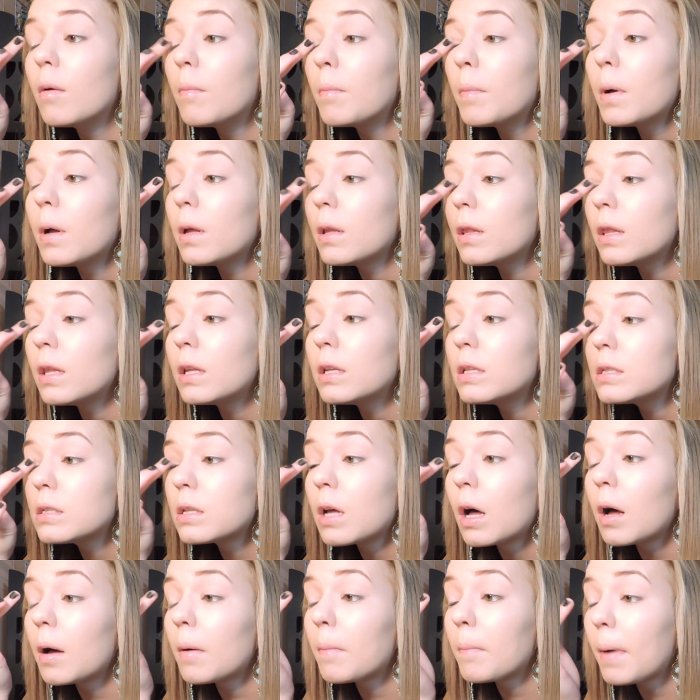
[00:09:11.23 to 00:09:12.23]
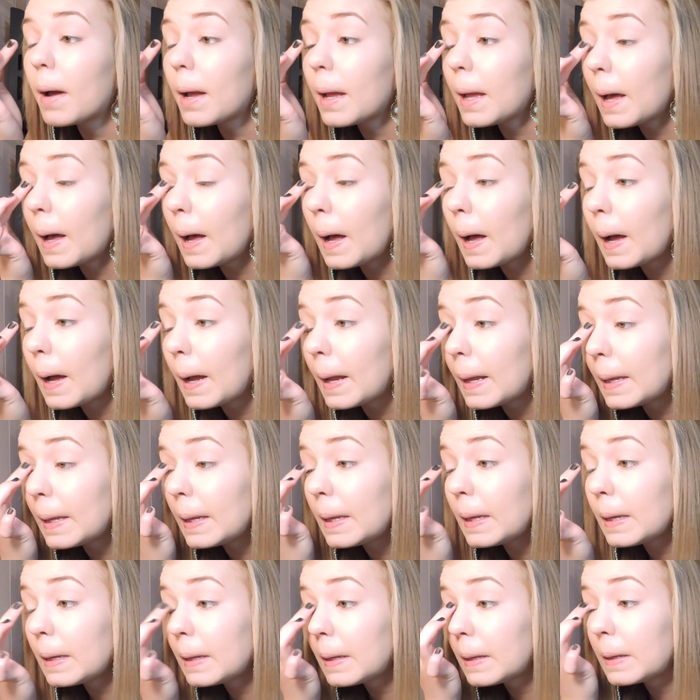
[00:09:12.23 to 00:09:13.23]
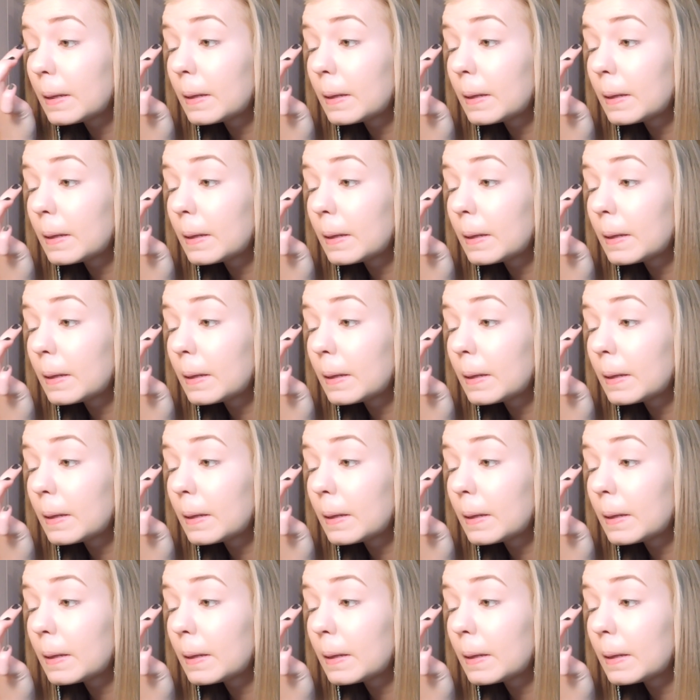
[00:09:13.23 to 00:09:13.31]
put this on my eye.